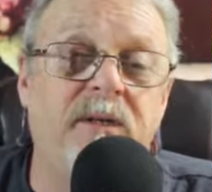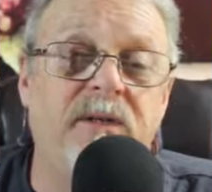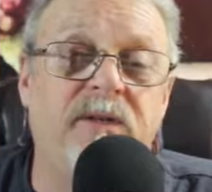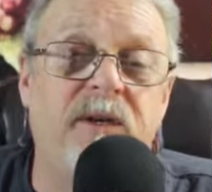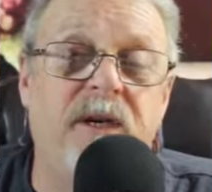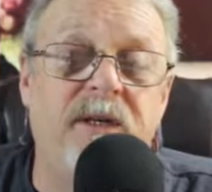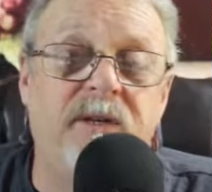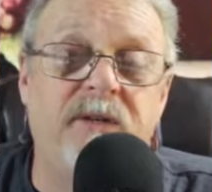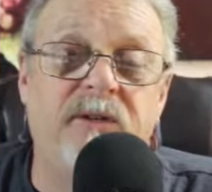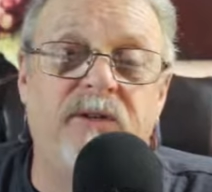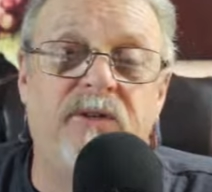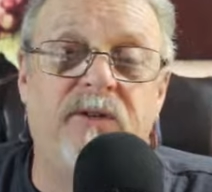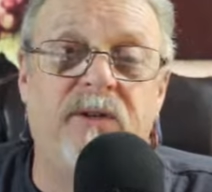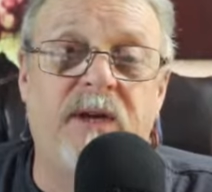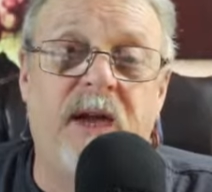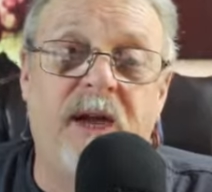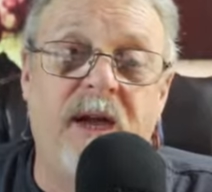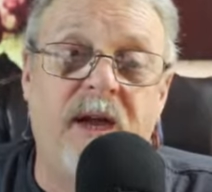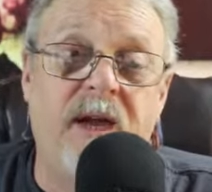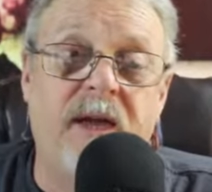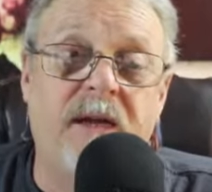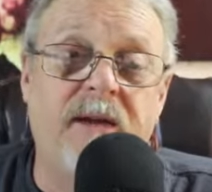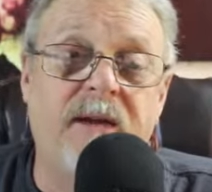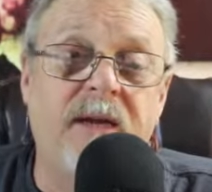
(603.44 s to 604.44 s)
site that you
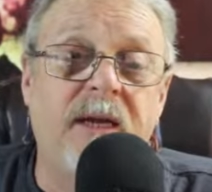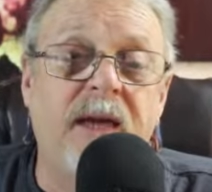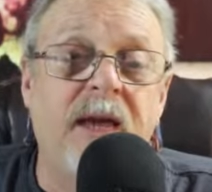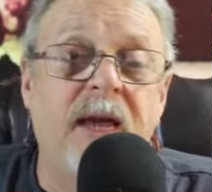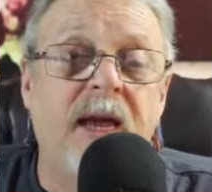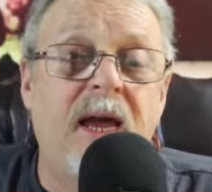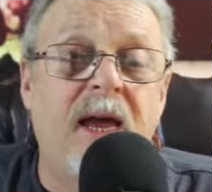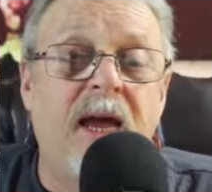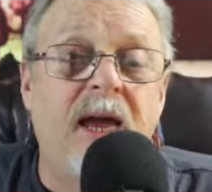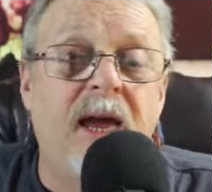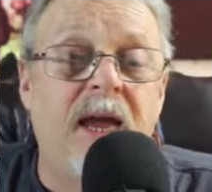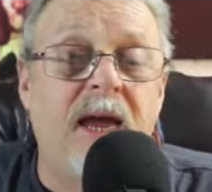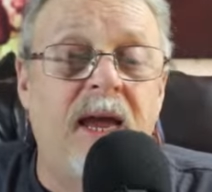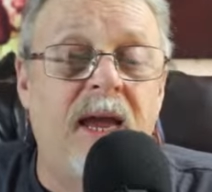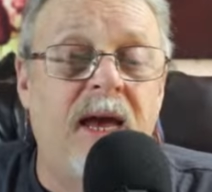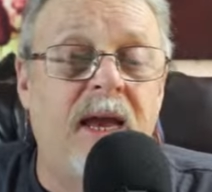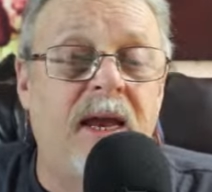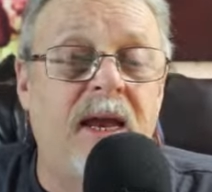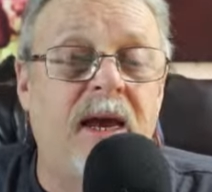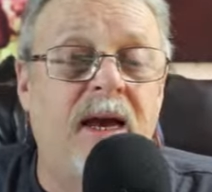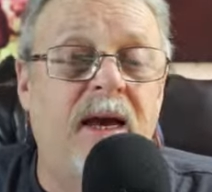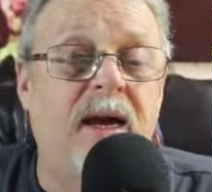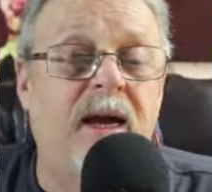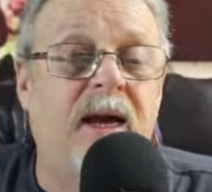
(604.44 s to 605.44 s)
can.
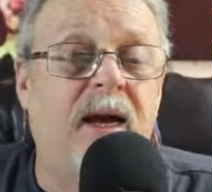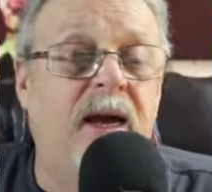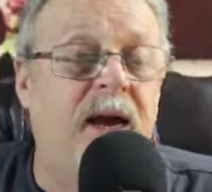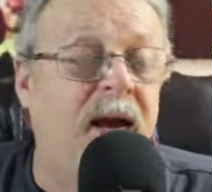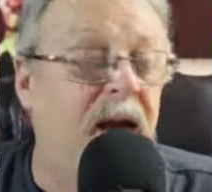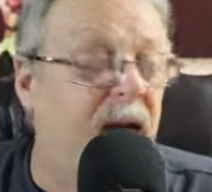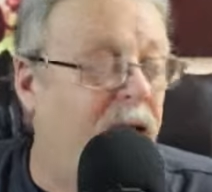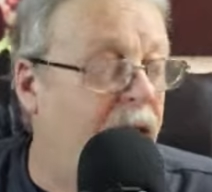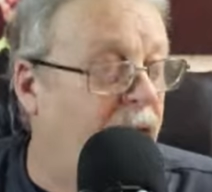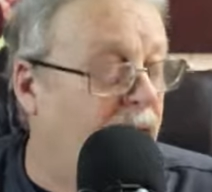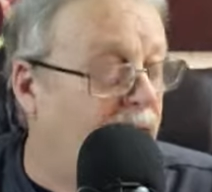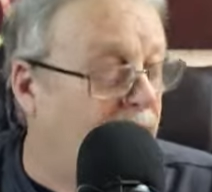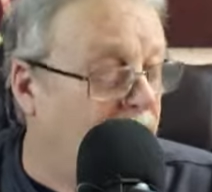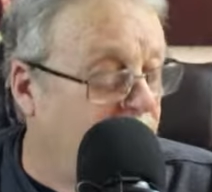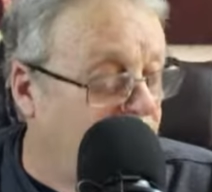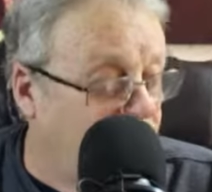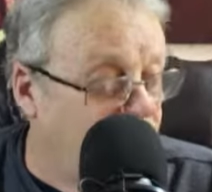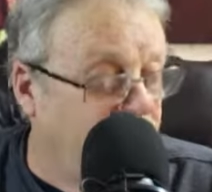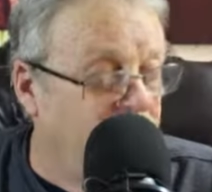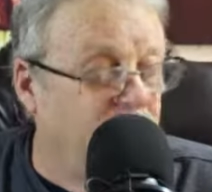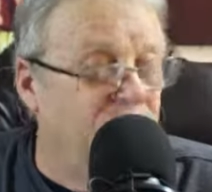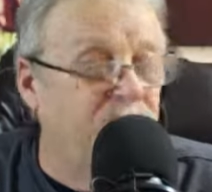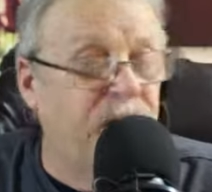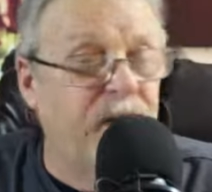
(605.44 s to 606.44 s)
And I
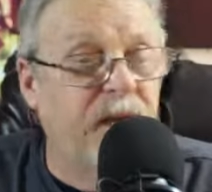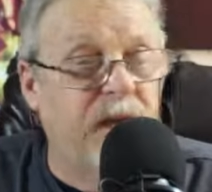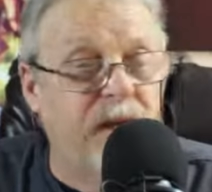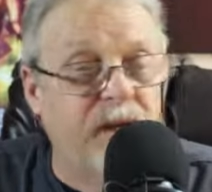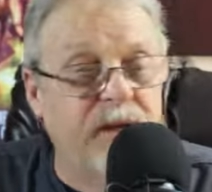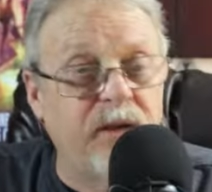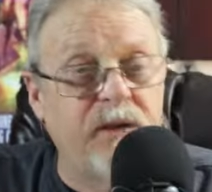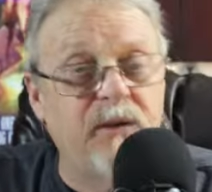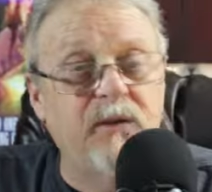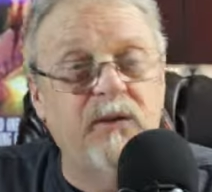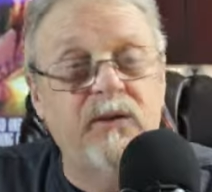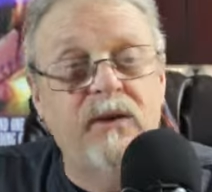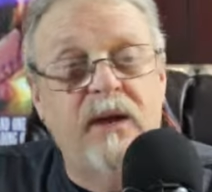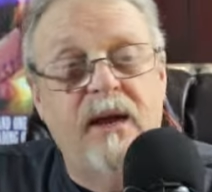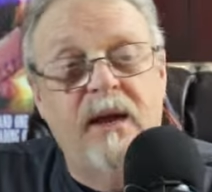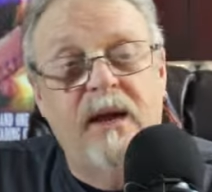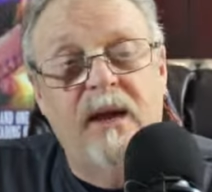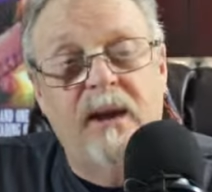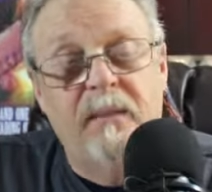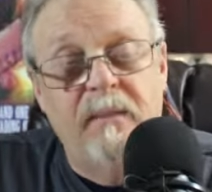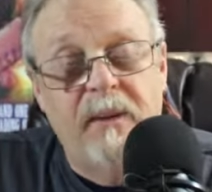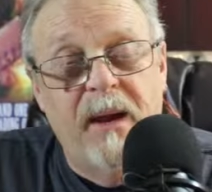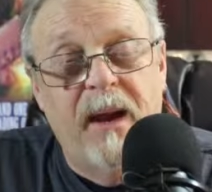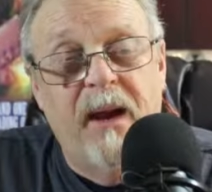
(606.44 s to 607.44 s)
also tell you
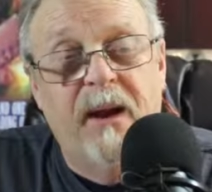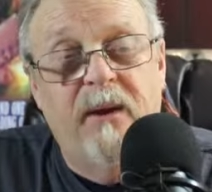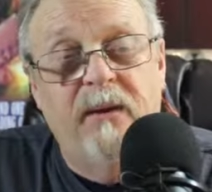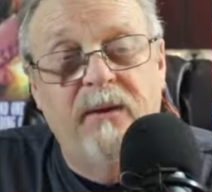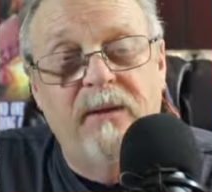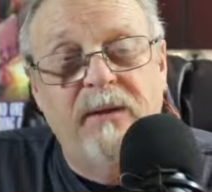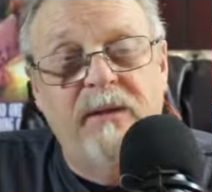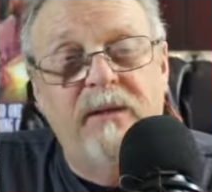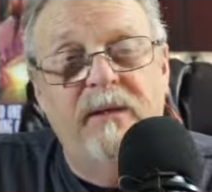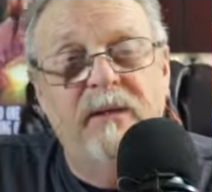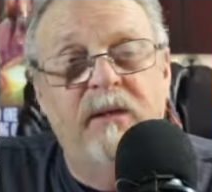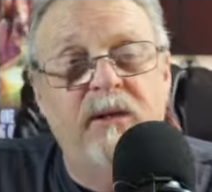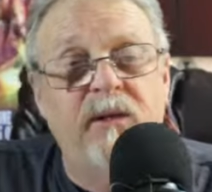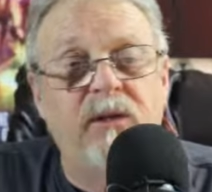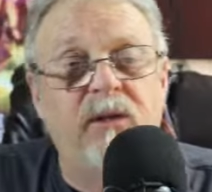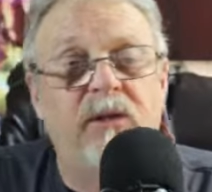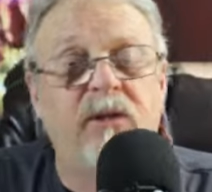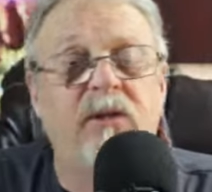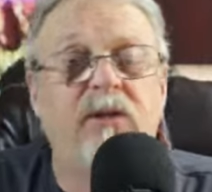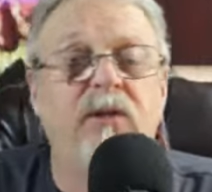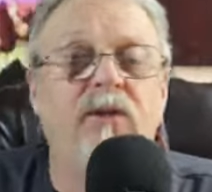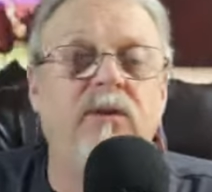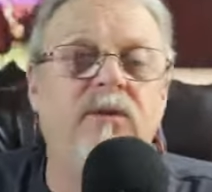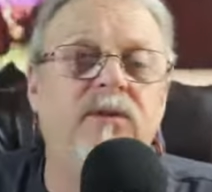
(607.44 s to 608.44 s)
about
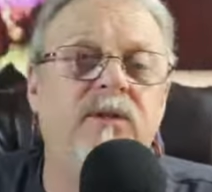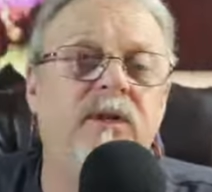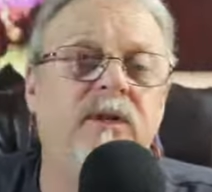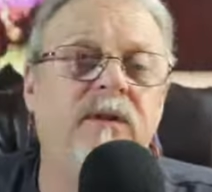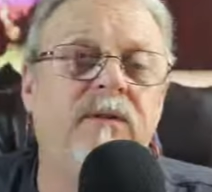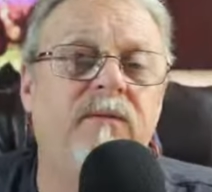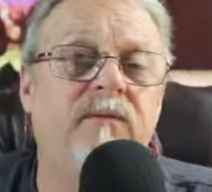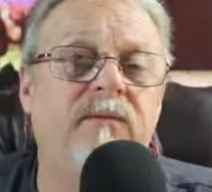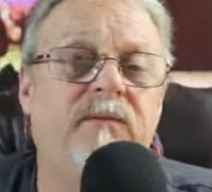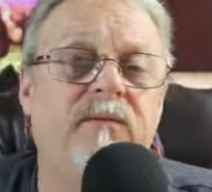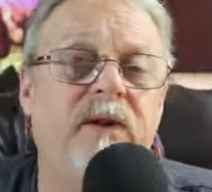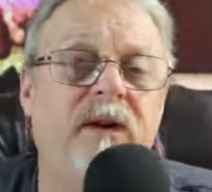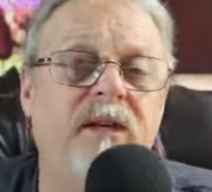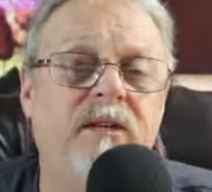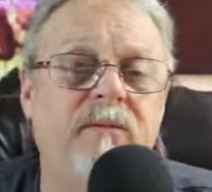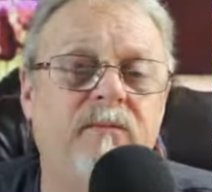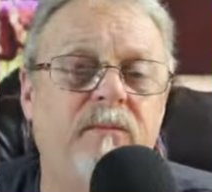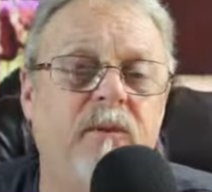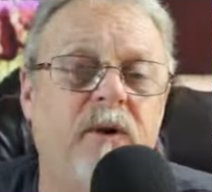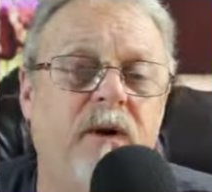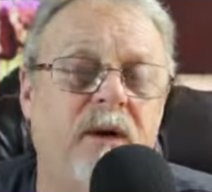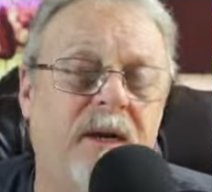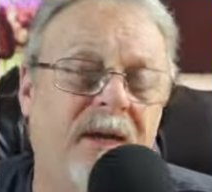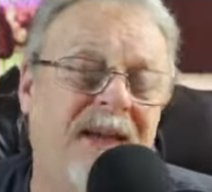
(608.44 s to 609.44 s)
using
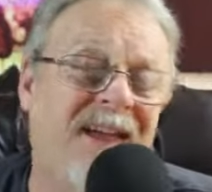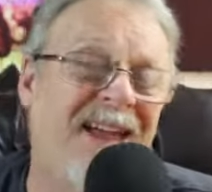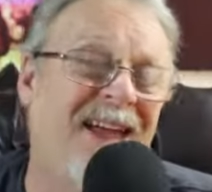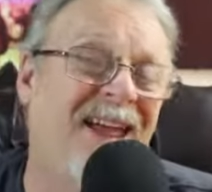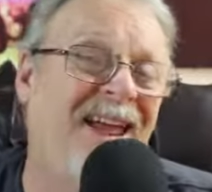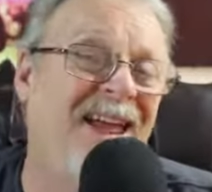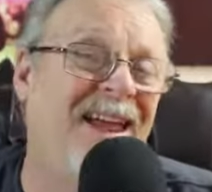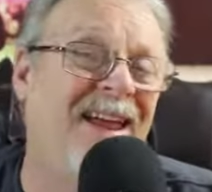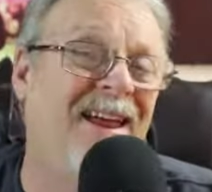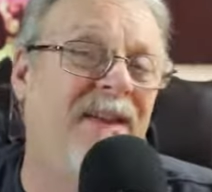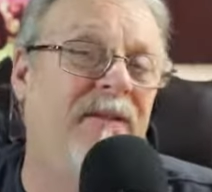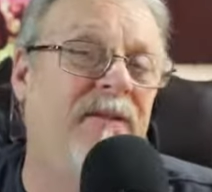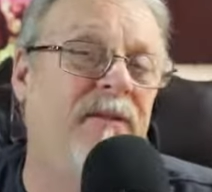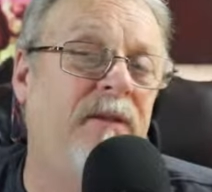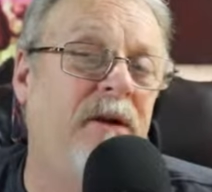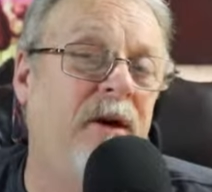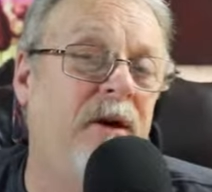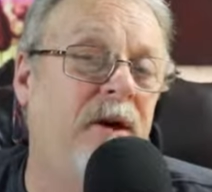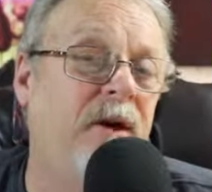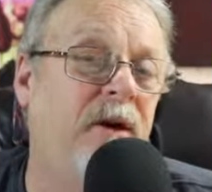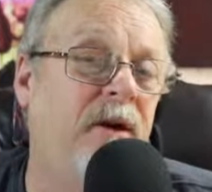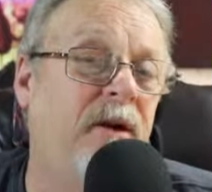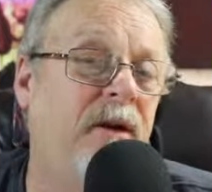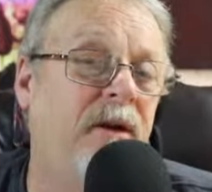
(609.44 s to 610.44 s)
Facebook and
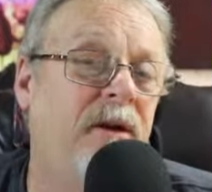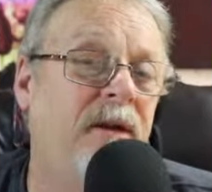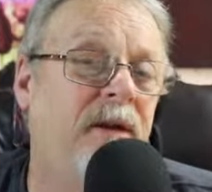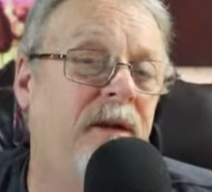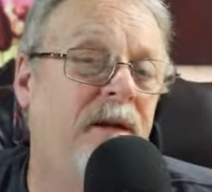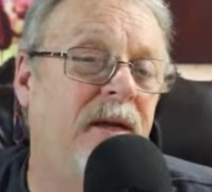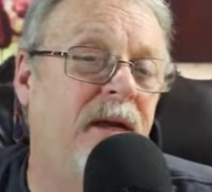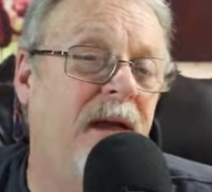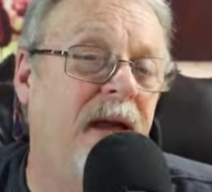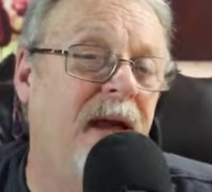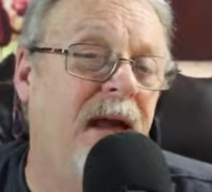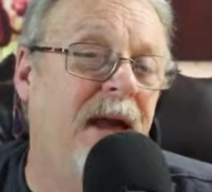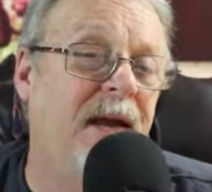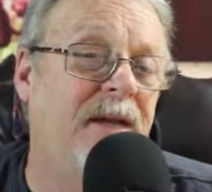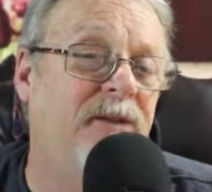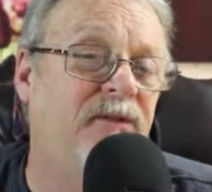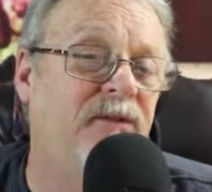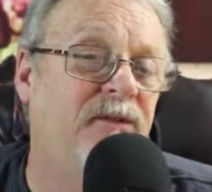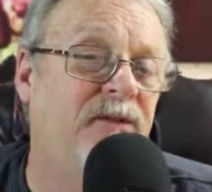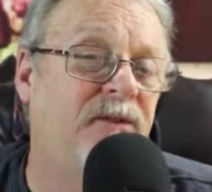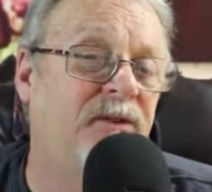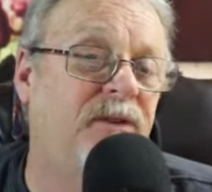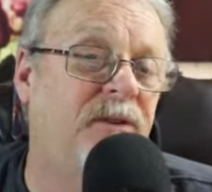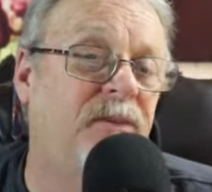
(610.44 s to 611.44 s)
their ad
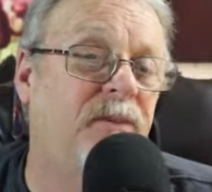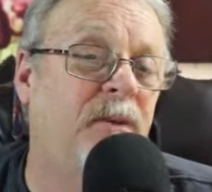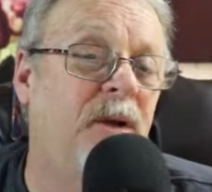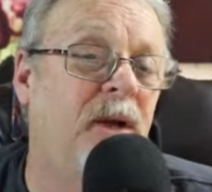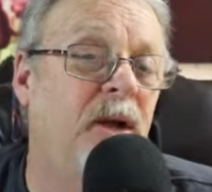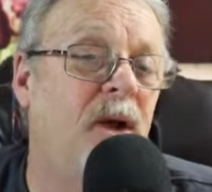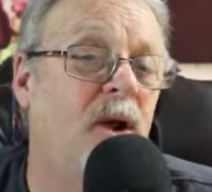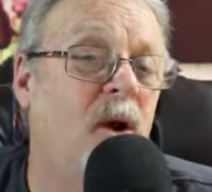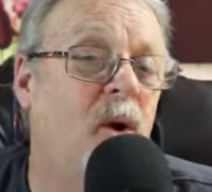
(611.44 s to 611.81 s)
system,